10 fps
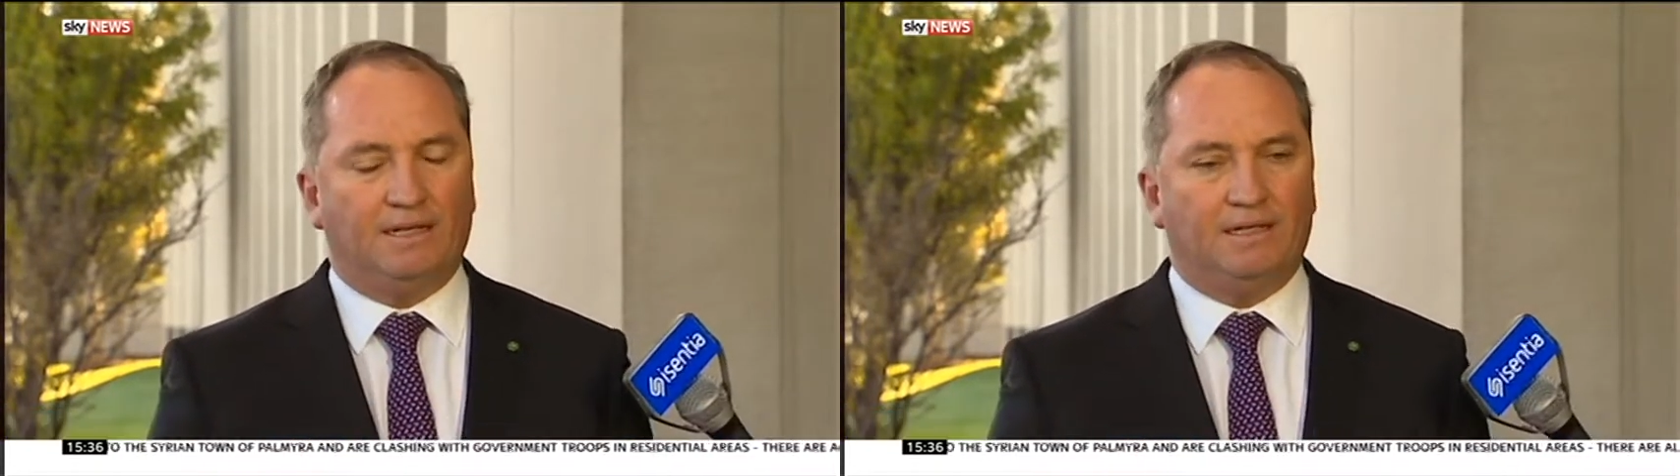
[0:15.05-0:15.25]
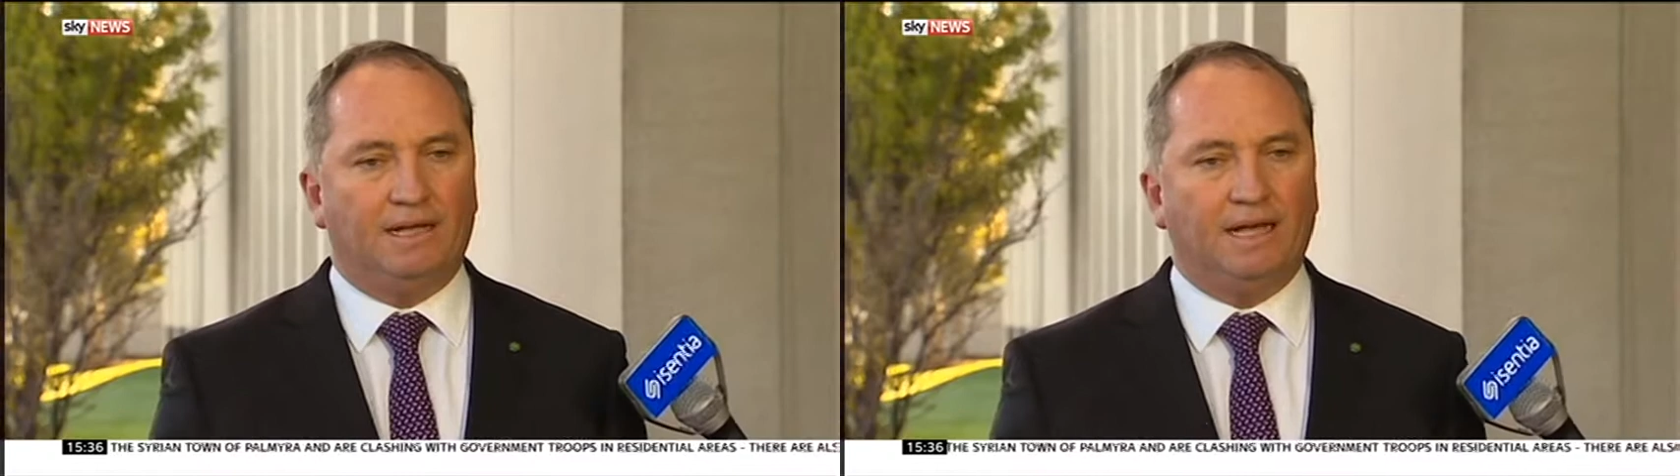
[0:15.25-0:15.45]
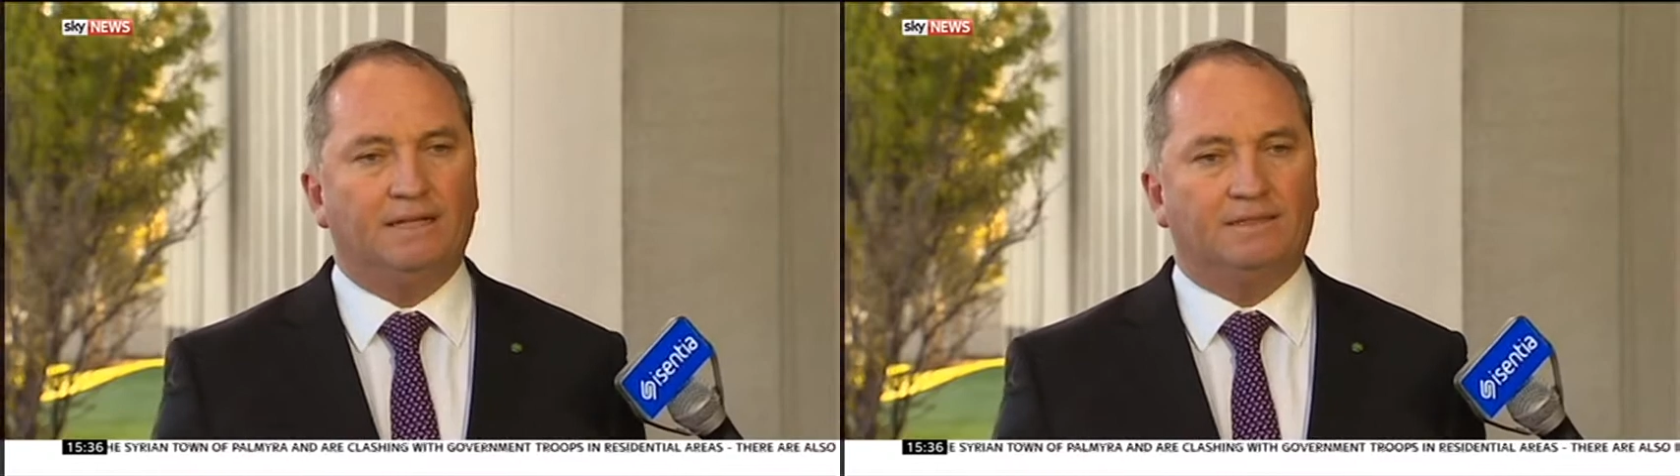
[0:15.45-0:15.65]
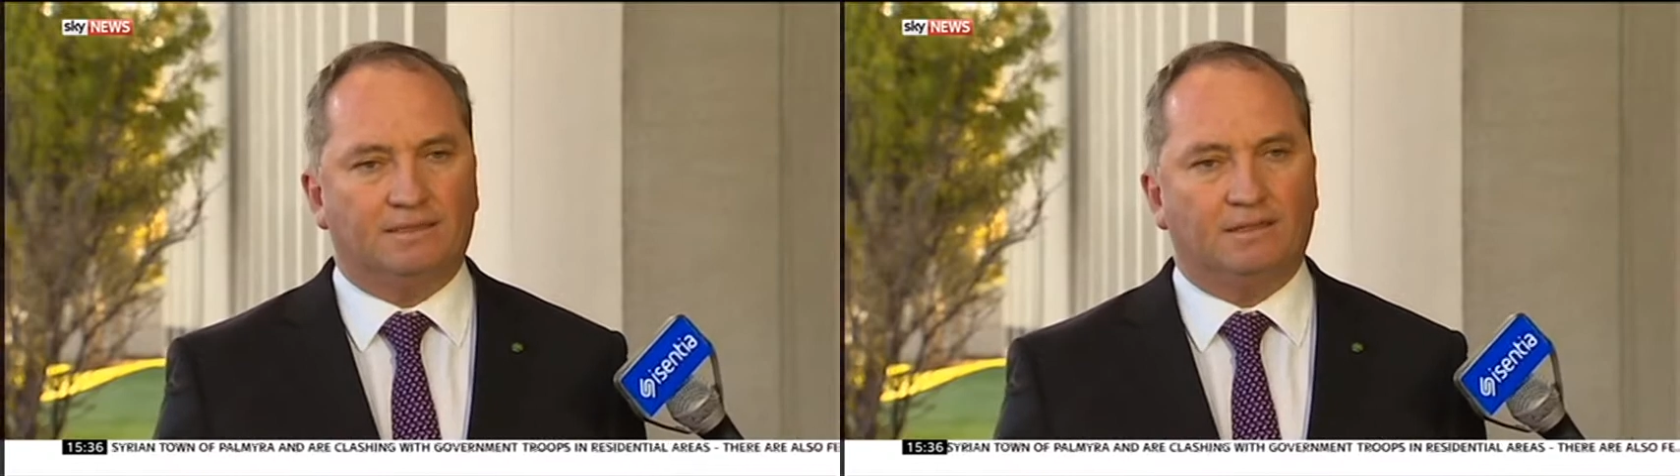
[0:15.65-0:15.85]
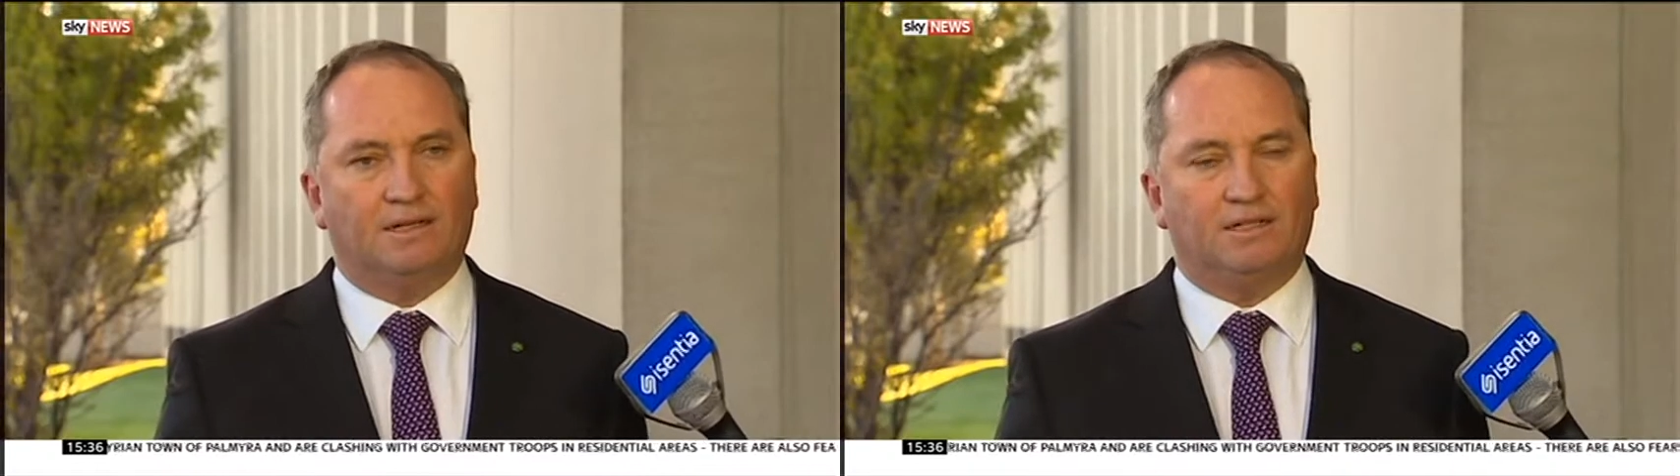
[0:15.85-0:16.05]
and he has
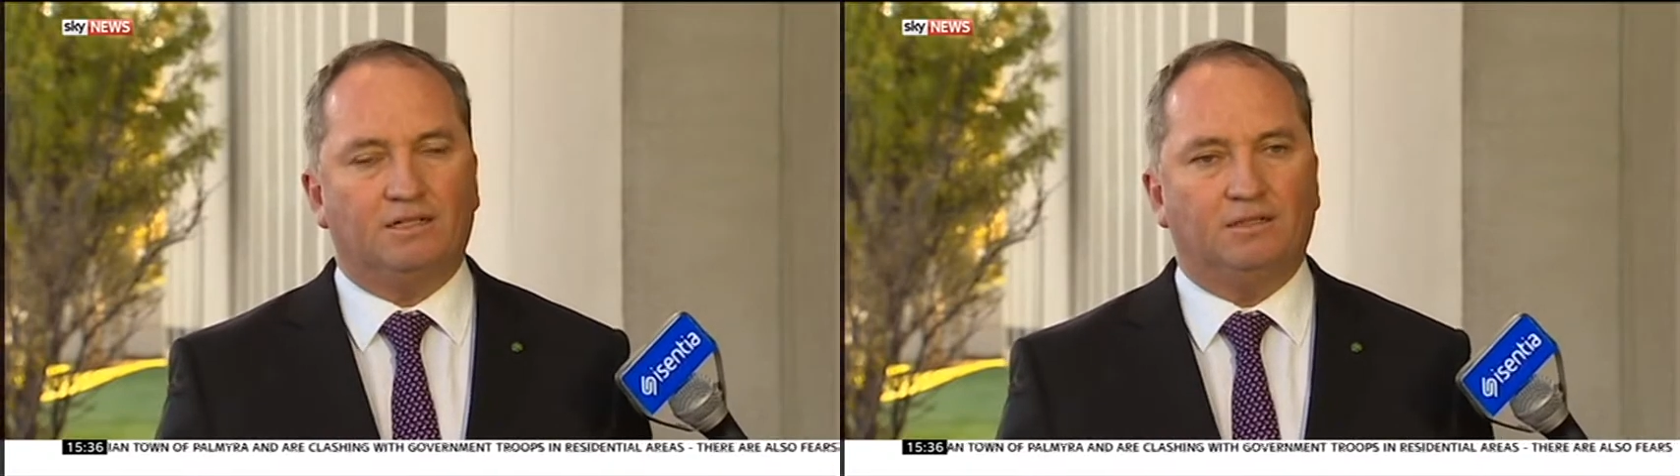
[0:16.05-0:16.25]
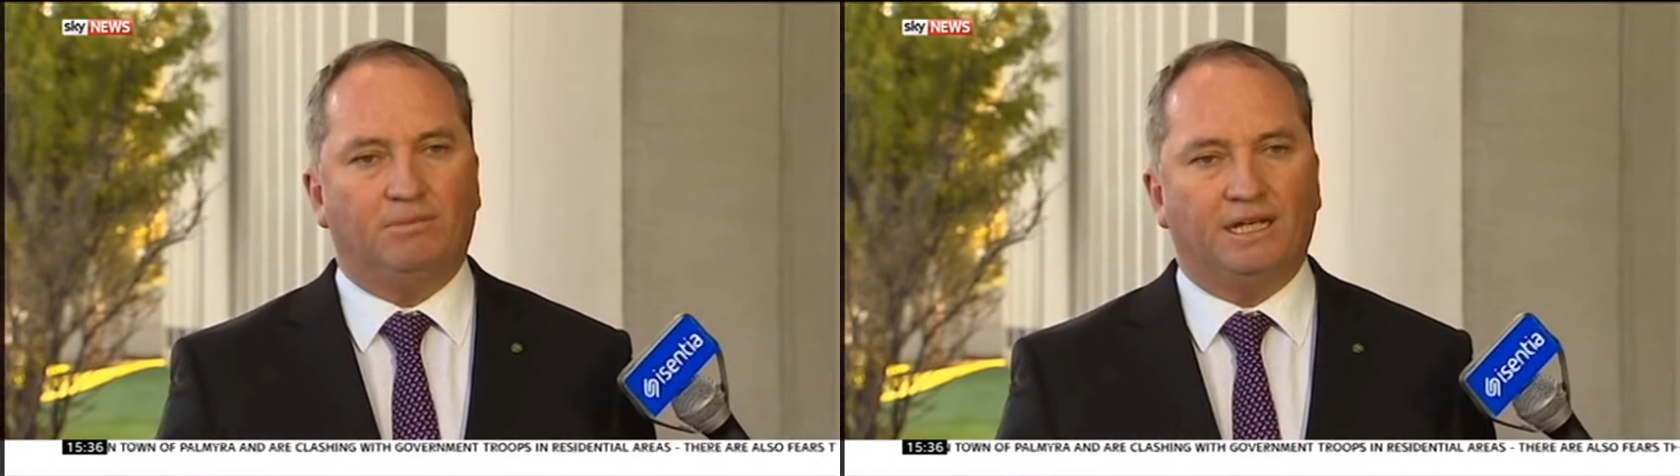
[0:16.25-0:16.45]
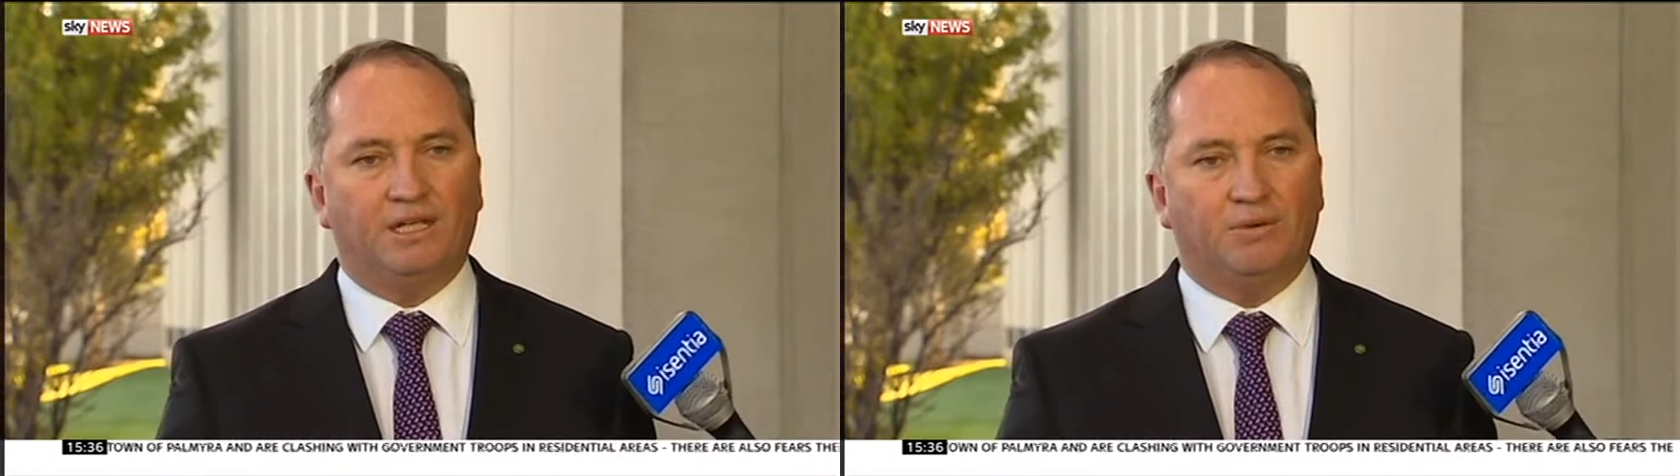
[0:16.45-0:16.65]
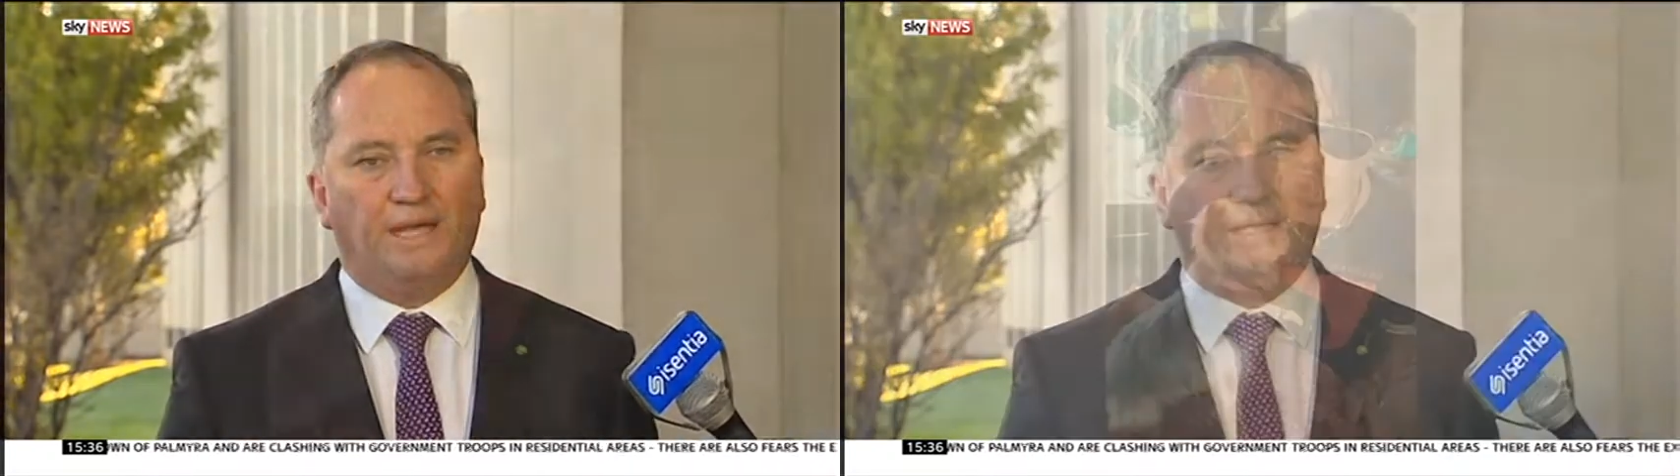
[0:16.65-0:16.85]
decided to bring into our